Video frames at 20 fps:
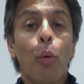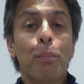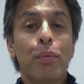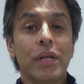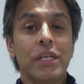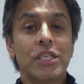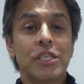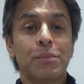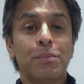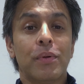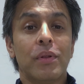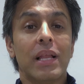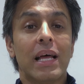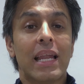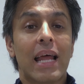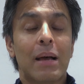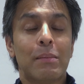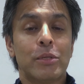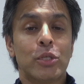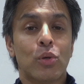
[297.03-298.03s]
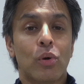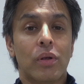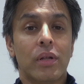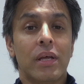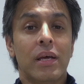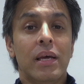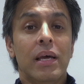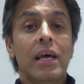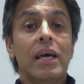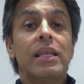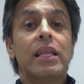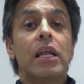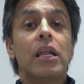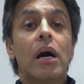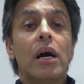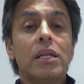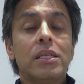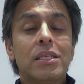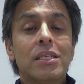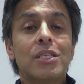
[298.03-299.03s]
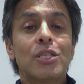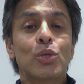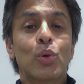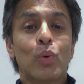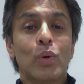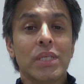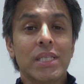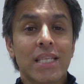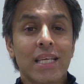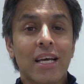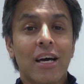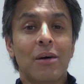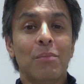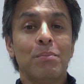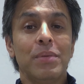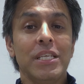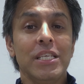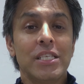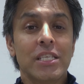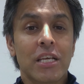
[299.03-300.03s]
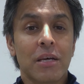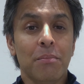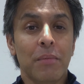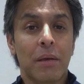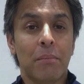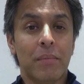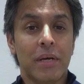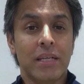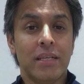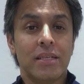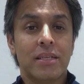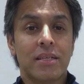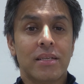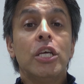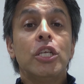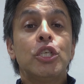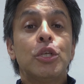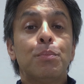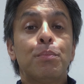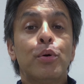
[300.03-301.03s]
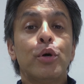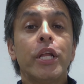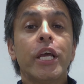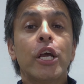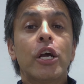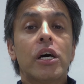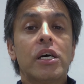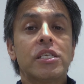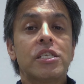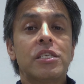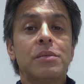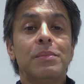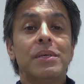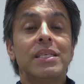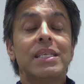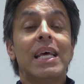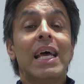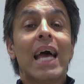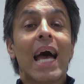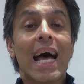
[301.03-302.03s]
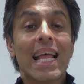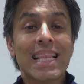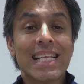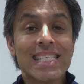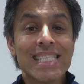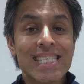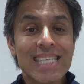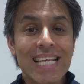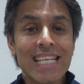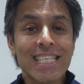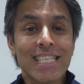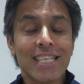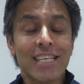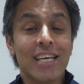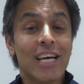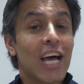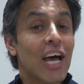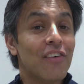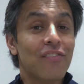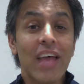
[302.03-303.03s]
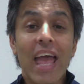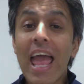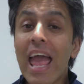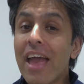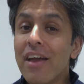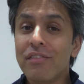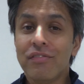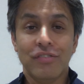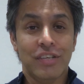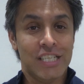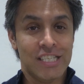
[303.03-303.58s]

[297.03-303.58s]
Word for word: principle at Amazon that underscores the company's commitment to putting customers at the center of every